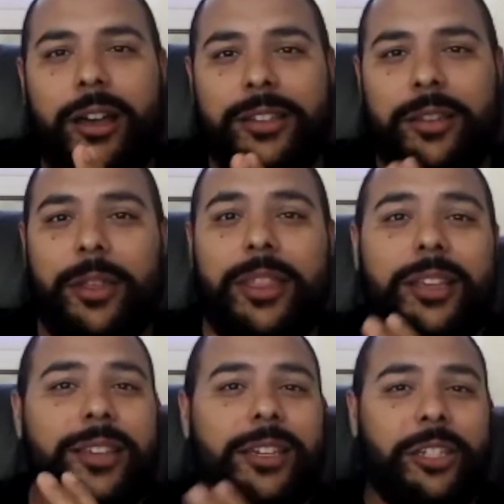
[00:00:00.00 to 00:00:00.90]
some of the
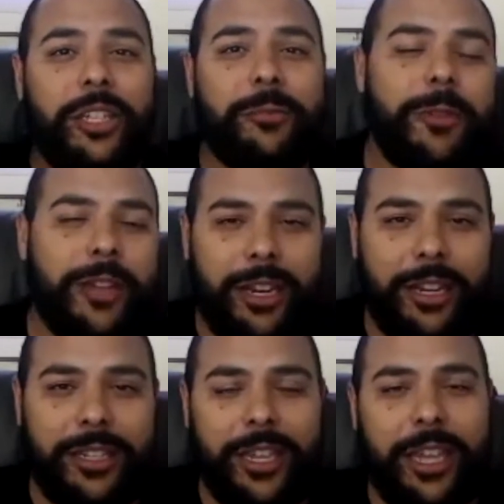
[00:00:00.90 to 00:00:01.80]
things that she's been
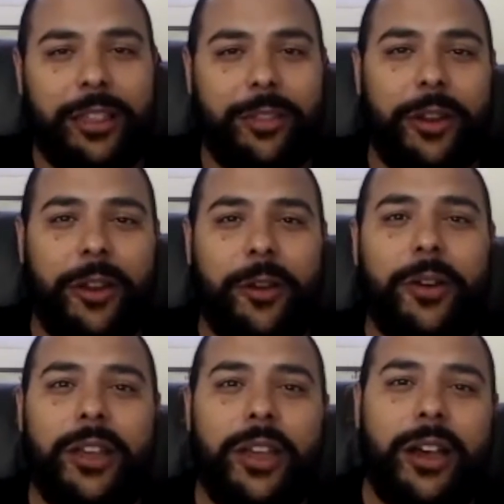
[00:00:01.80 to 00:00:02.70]
needing to get through
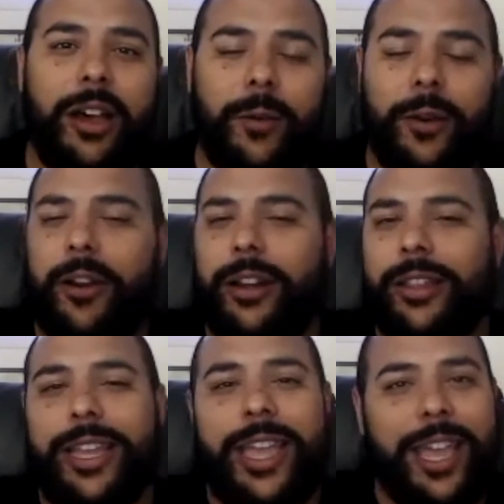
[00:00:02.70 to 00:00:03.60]
regarding
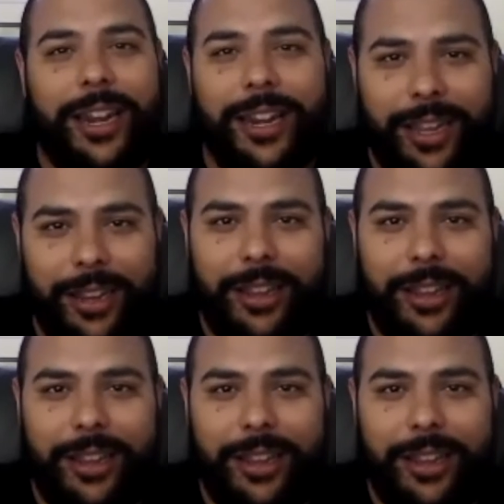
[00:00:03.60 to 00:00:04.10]
like candidate